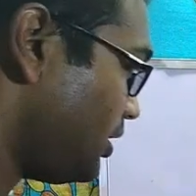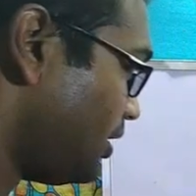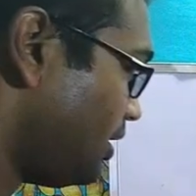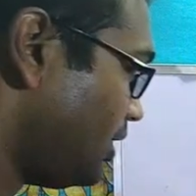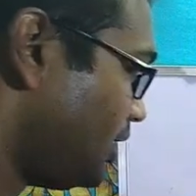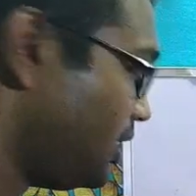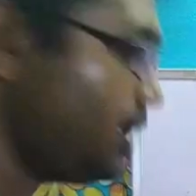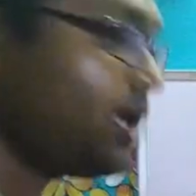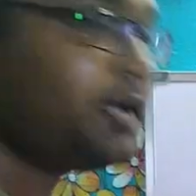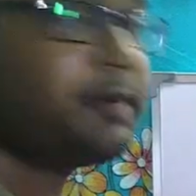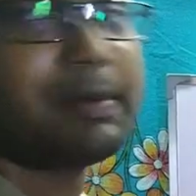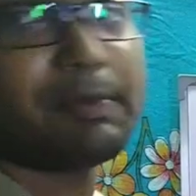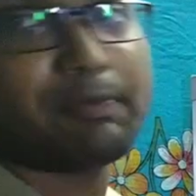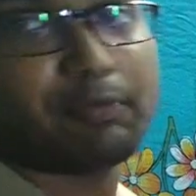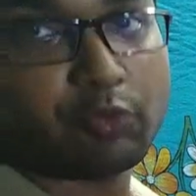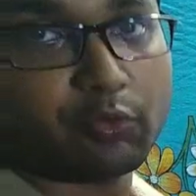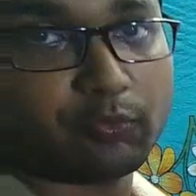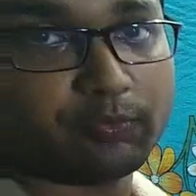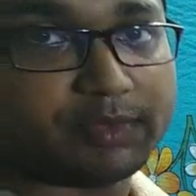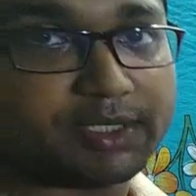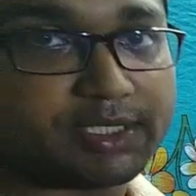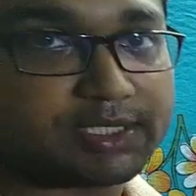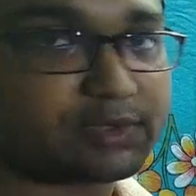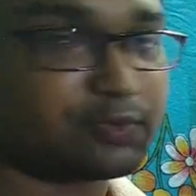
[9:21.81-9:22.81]
Let me prove
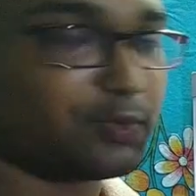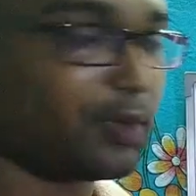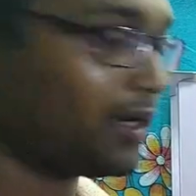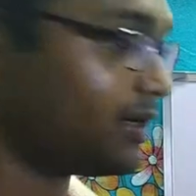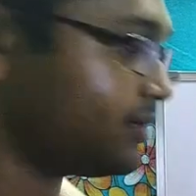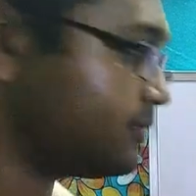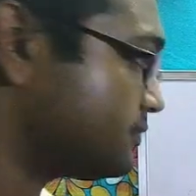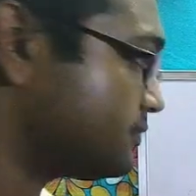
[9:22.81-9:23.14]
this one.